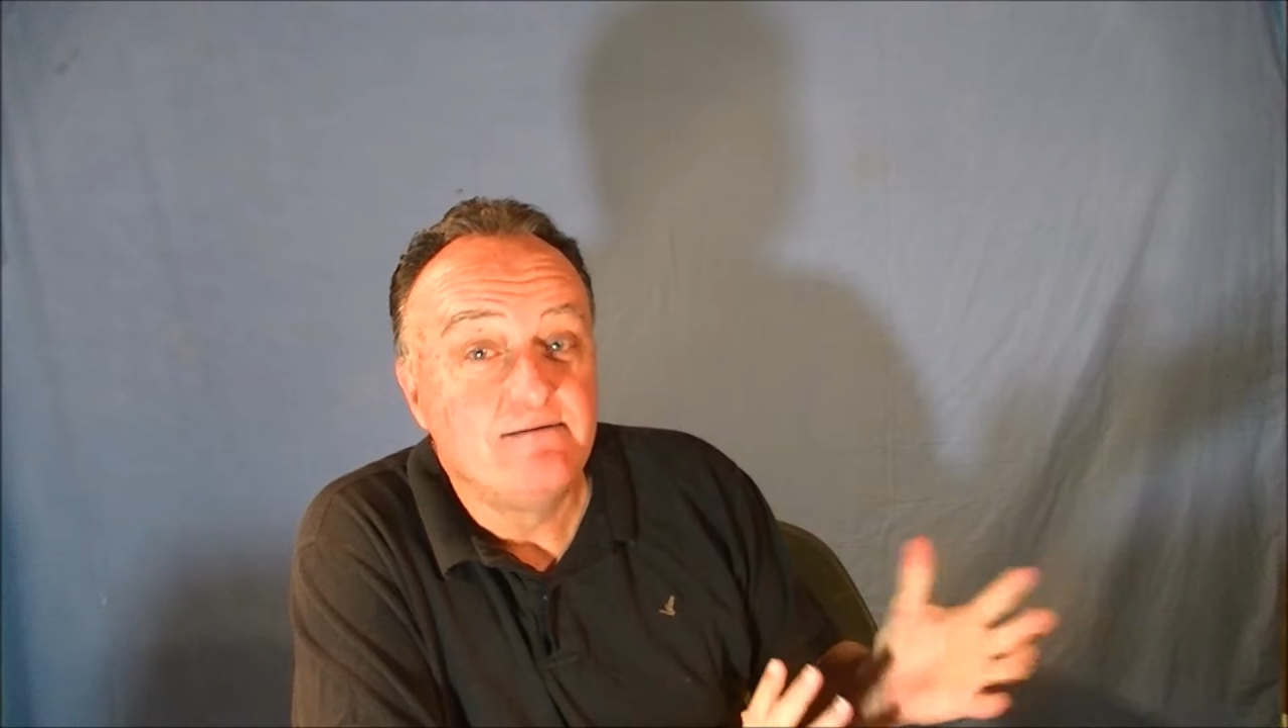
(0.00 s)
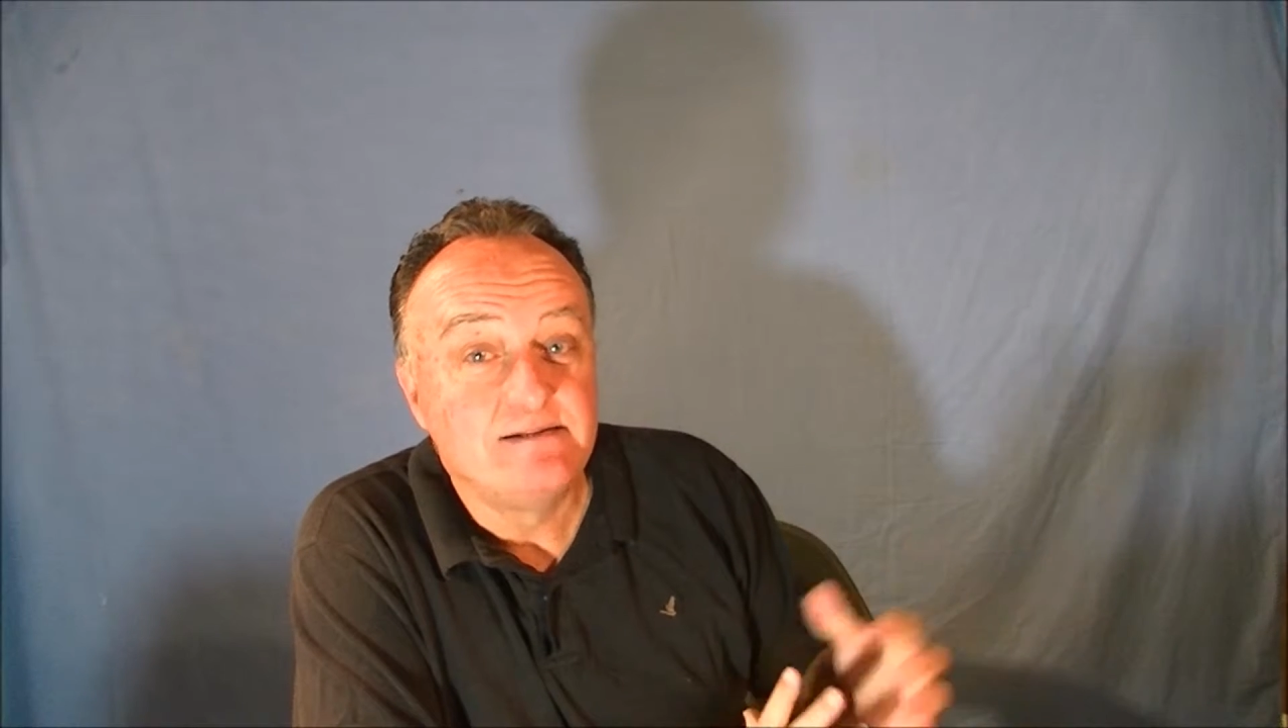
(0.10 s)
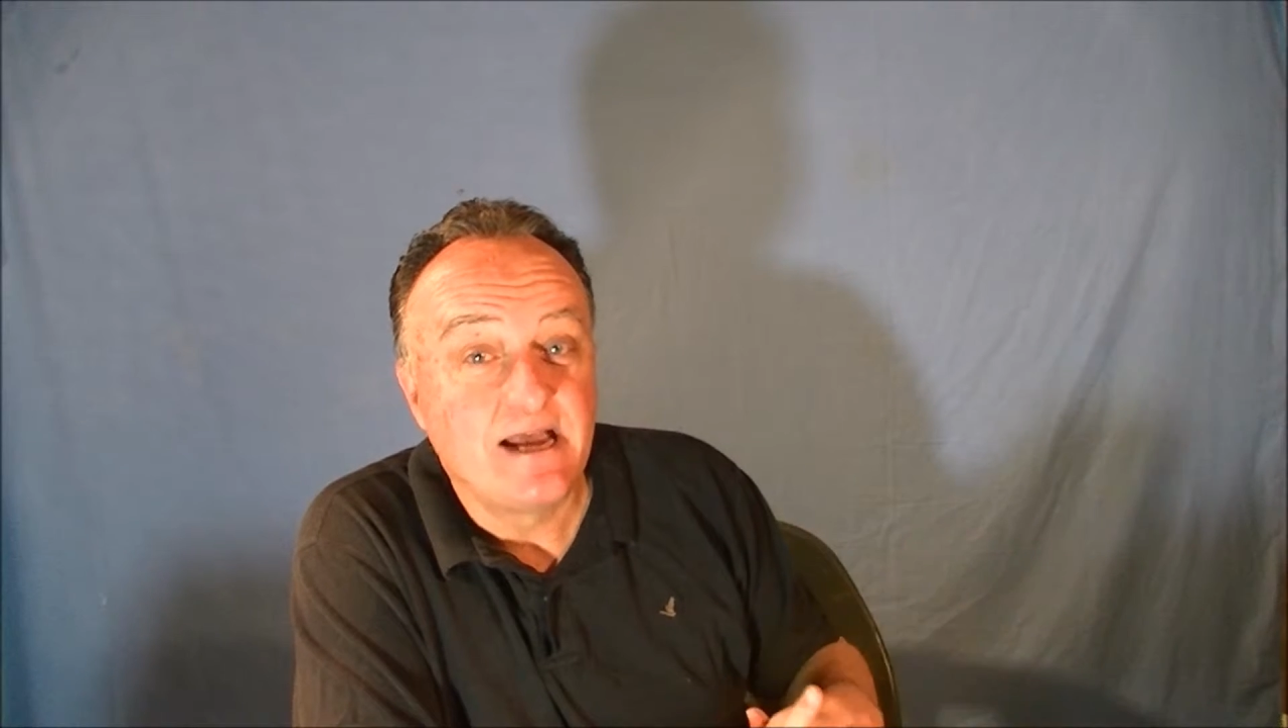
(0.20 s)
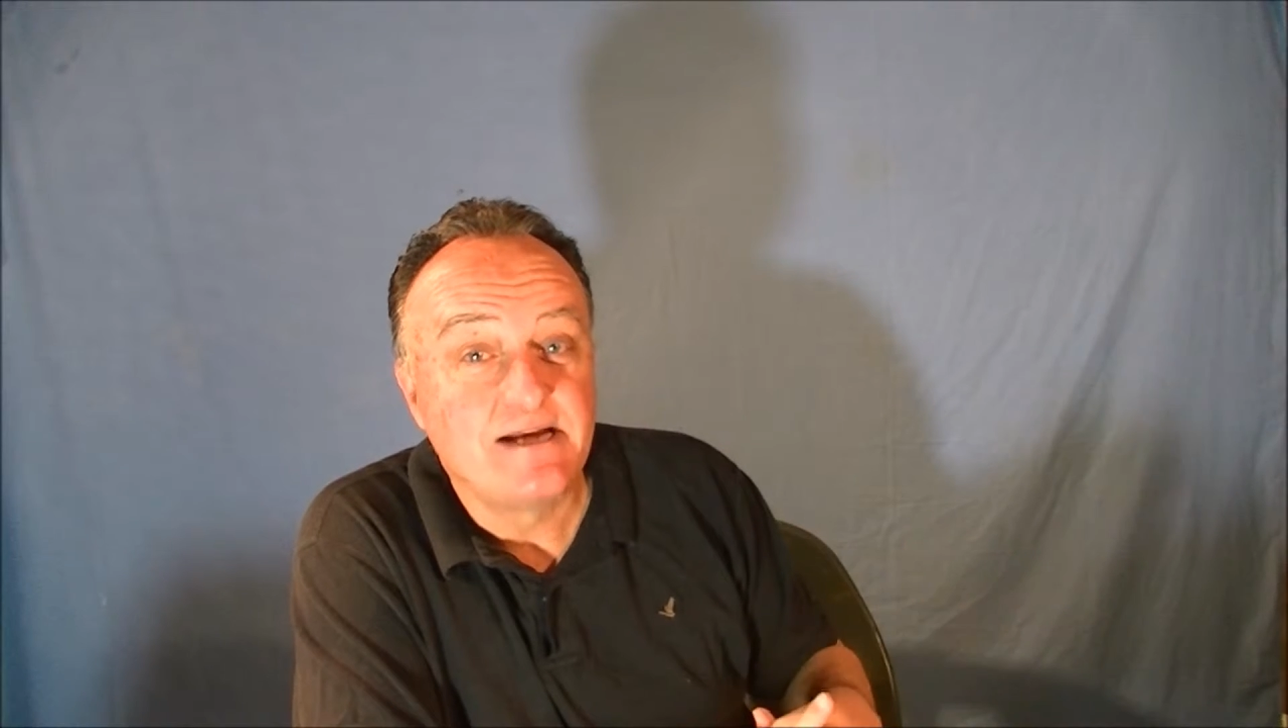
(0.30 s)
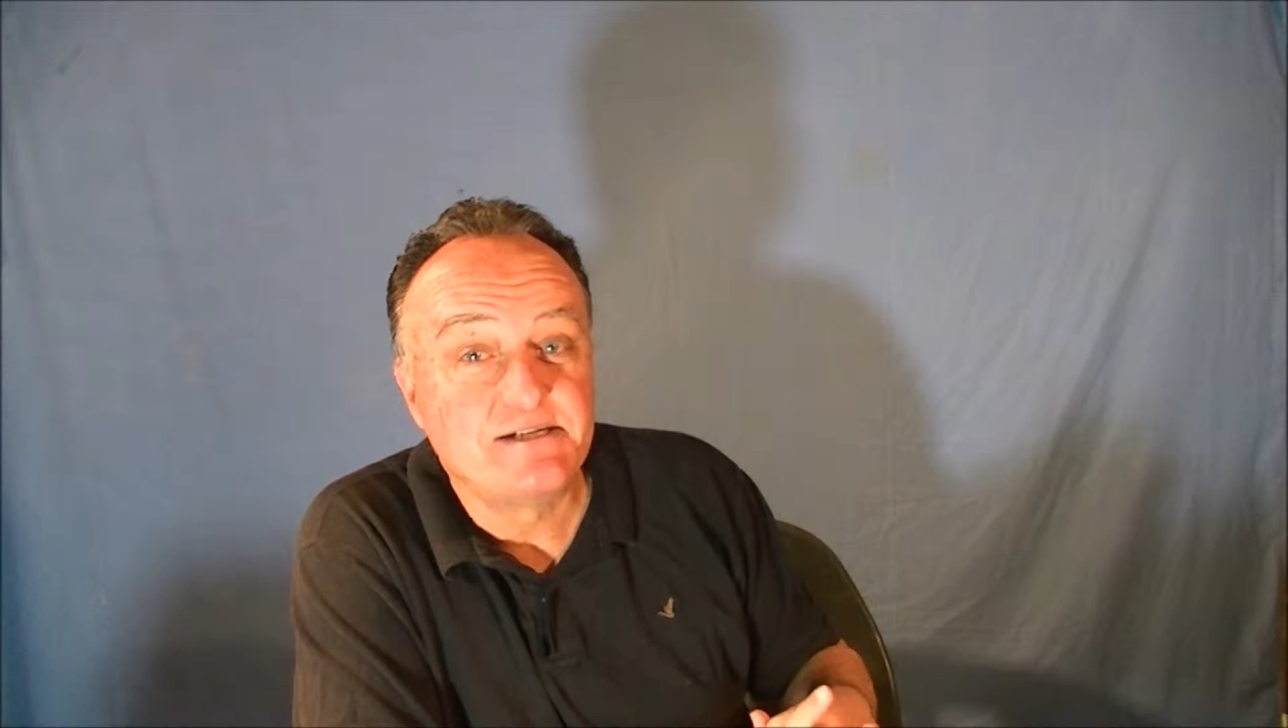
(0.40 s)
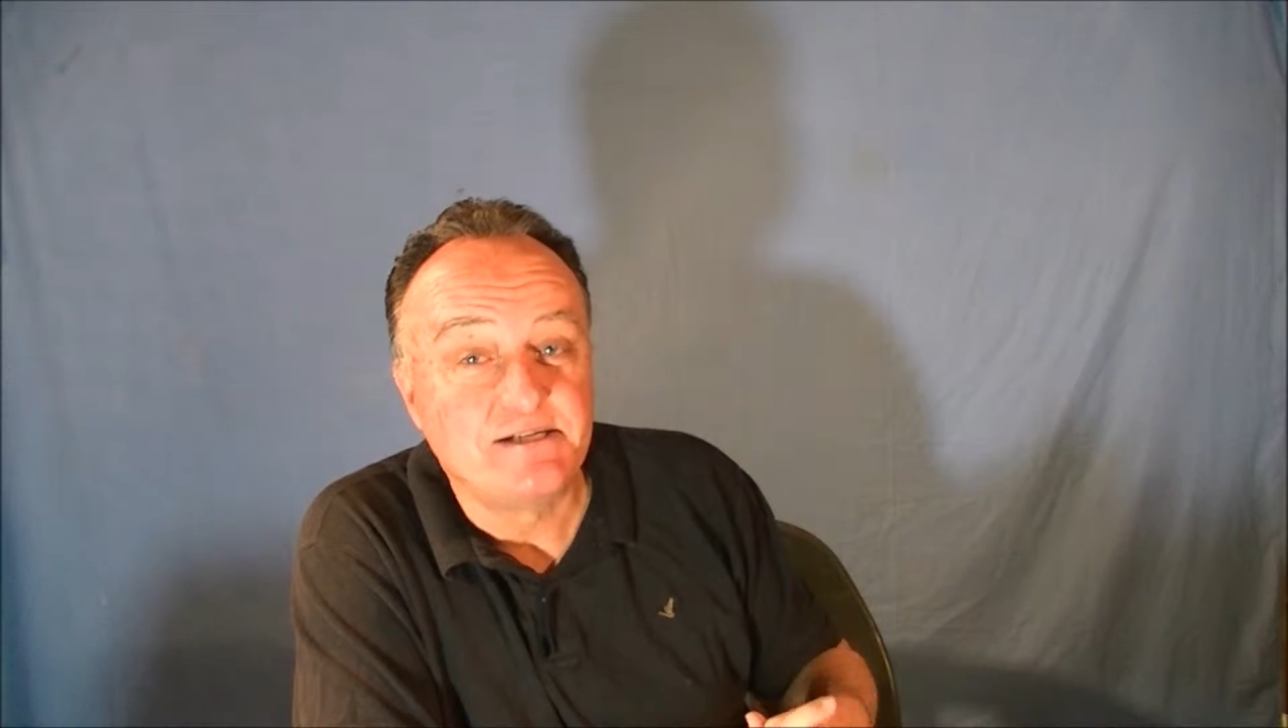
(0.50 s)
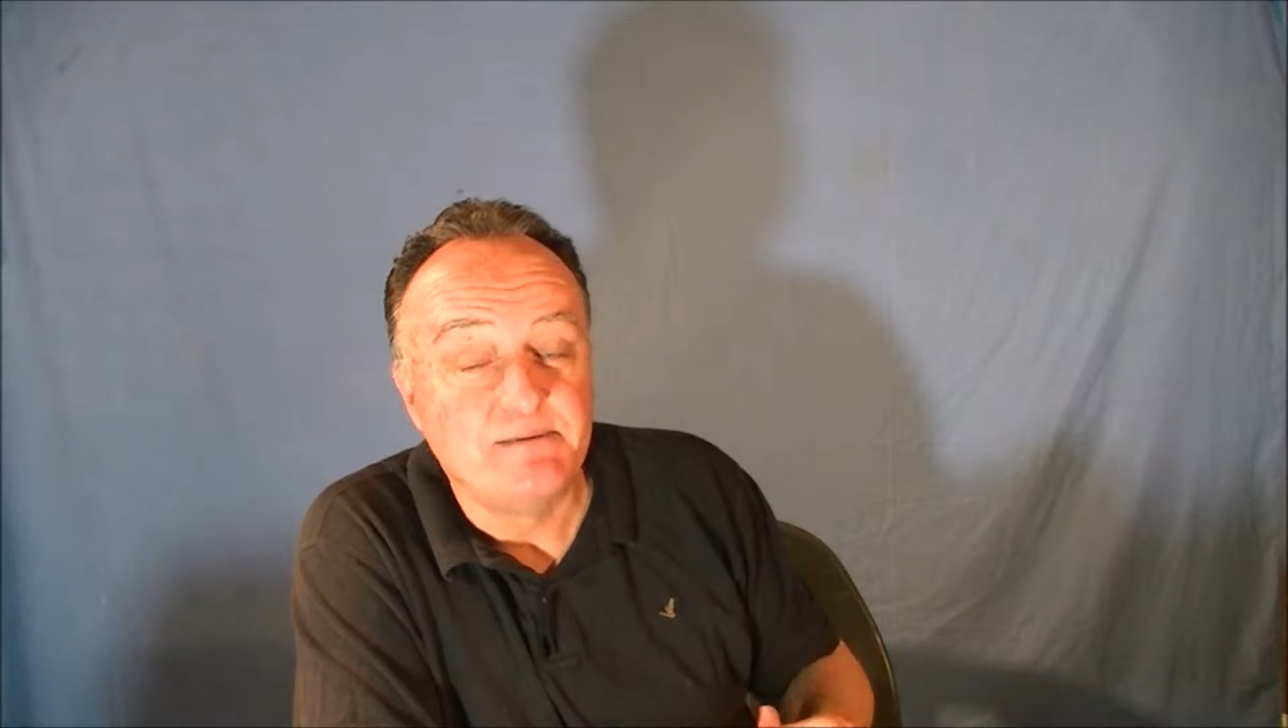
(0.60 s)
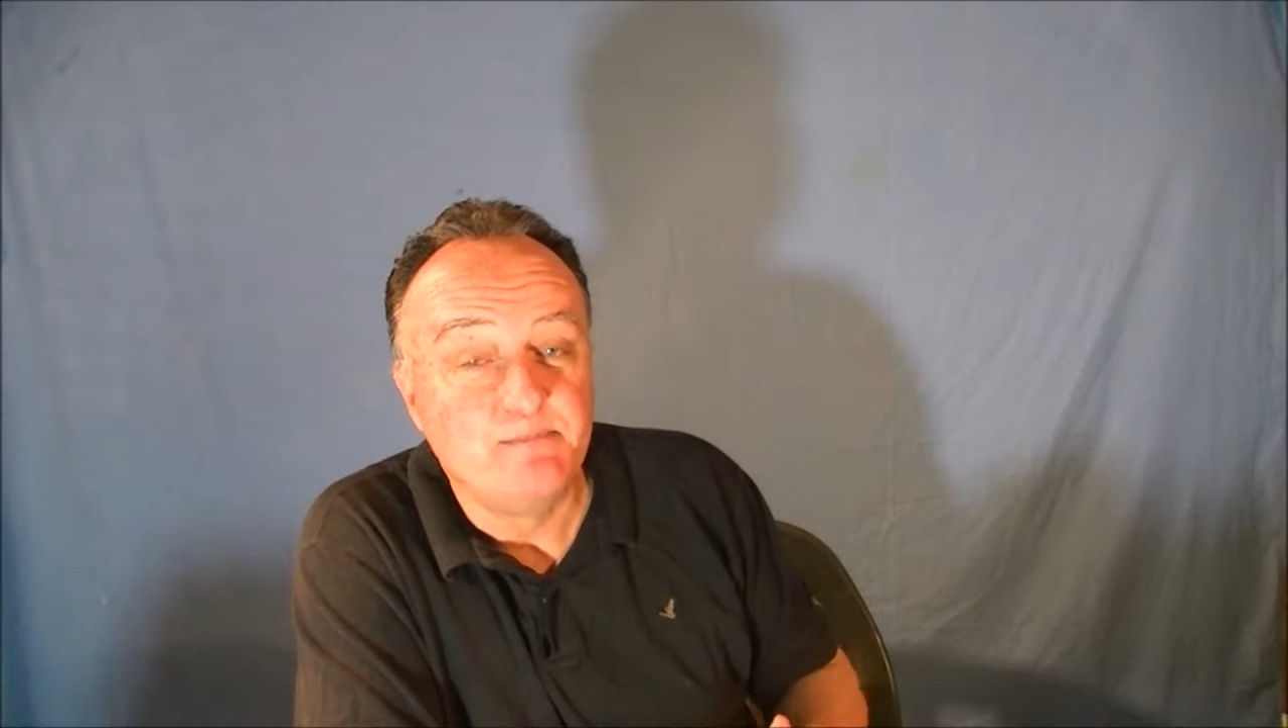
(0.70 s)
has actually